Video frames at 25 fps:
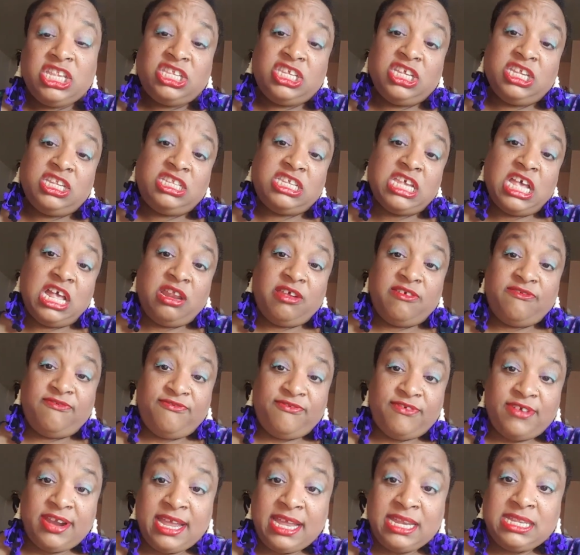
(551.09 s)
to tell a
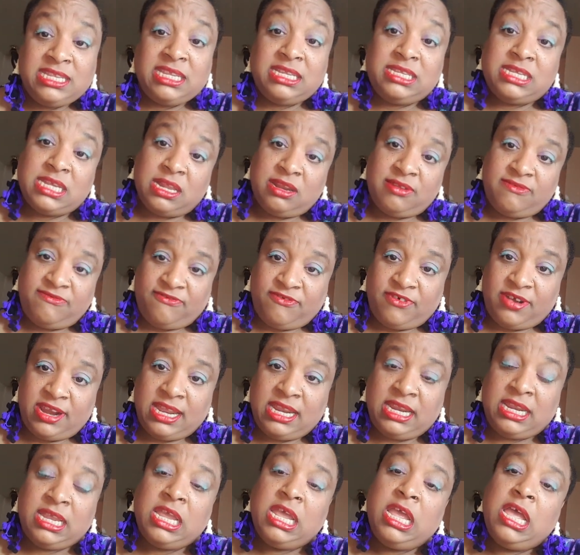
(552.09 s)
friend, to tell a
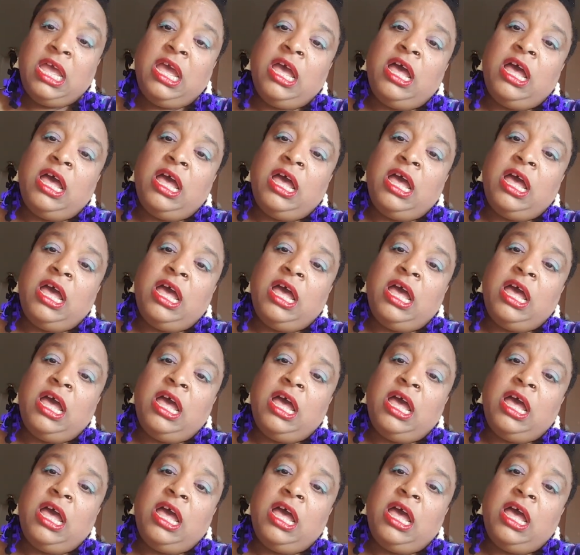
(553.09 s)
friend.